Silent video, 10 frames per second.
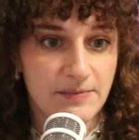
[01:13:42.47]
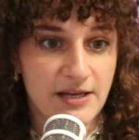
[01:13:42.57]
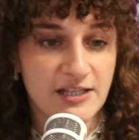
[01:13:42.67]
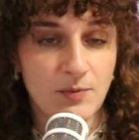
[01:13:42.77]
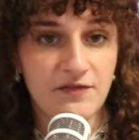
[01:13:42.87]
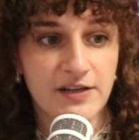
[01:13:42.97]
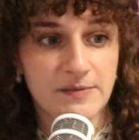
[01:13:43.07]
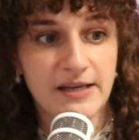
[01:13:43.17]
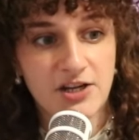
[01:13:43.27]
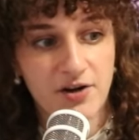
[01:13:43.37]
me and it's what feeds
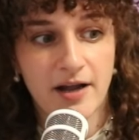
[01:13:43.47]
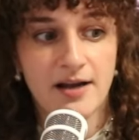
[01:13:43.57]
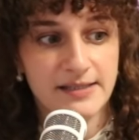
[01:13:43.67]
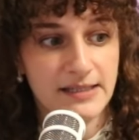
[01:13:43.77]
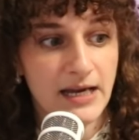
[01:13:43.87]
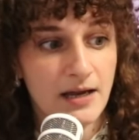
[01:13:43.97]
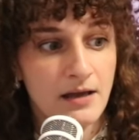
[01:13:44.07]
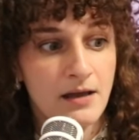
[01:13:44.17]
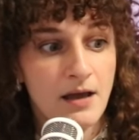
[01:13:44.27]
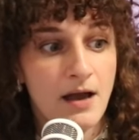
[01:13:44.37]
my curiosity.
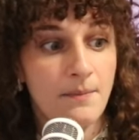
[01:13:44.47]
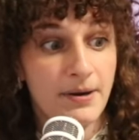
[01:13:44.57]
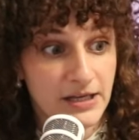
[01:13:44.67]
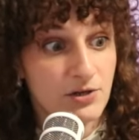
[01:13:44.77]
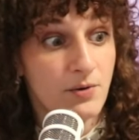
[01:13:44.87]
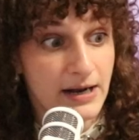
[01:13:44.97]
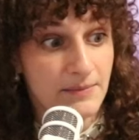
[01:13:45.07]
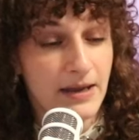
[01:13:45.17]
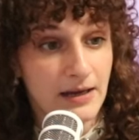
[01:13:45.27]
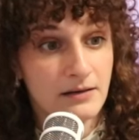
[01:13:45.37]
But you know what I
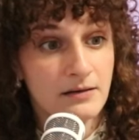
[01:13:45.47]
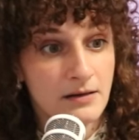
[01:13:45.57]
mean?